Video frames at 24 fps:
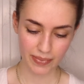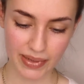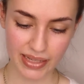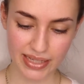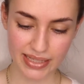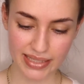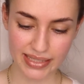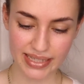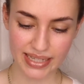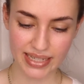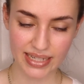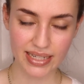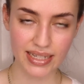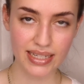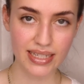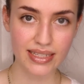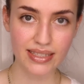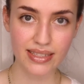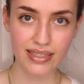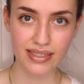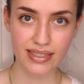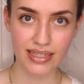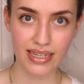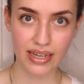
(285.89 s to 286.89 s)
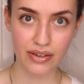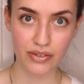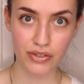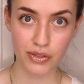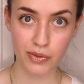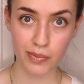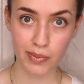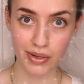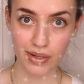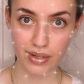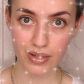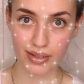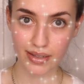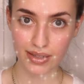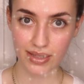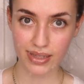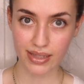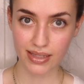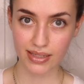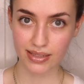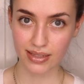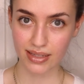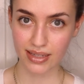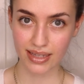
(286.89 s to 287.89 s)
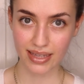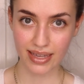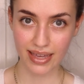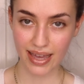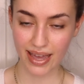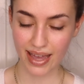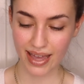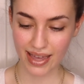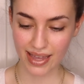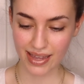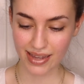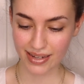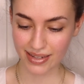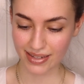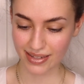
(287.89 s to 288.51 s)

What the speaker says: Because I need to see how sparkly this can get.